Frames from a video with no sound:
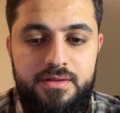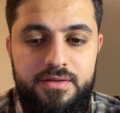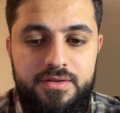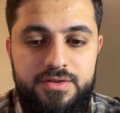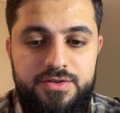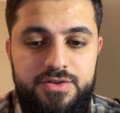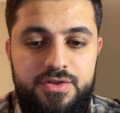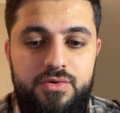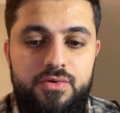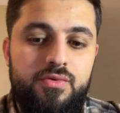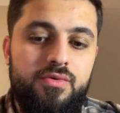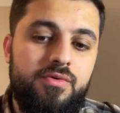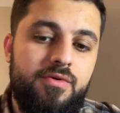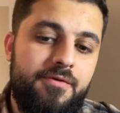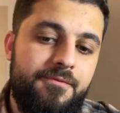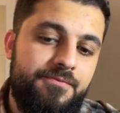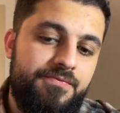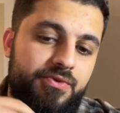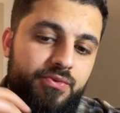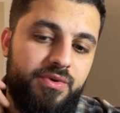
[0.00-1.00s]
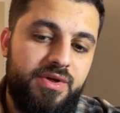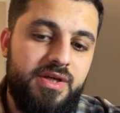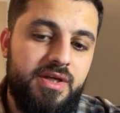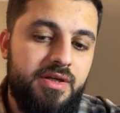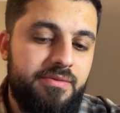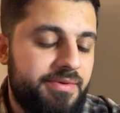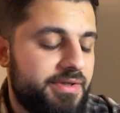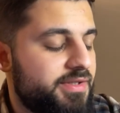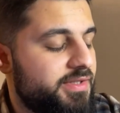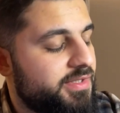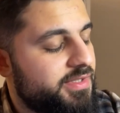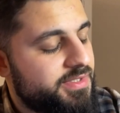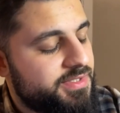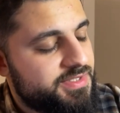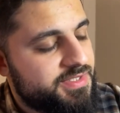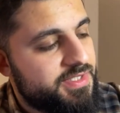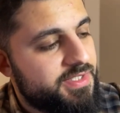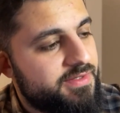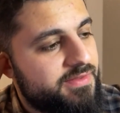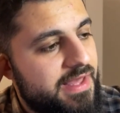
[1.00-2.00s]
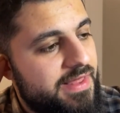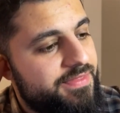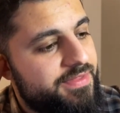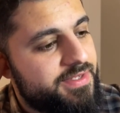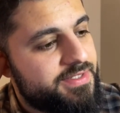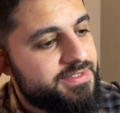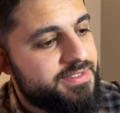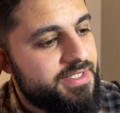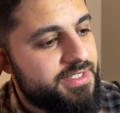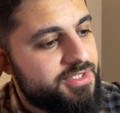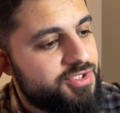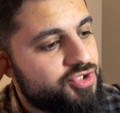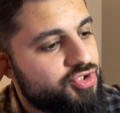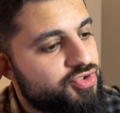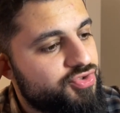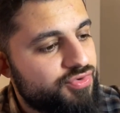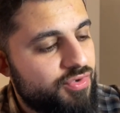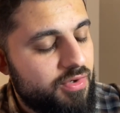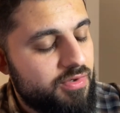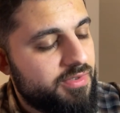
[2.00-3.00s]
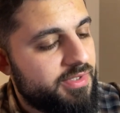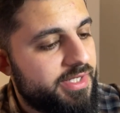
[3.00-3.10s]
So we can immediately see that there's a strong